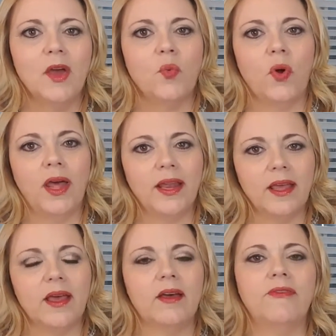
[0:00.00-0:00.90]
What
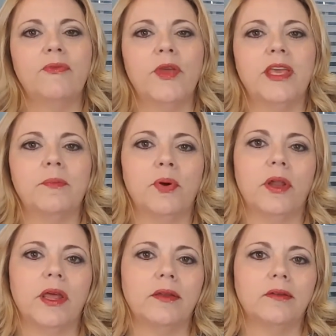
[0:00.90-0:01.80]
if we can put
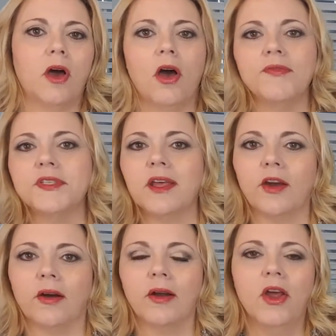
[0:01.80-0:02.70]
it off
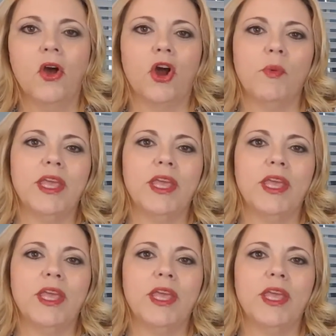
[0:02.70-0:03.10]
center, or we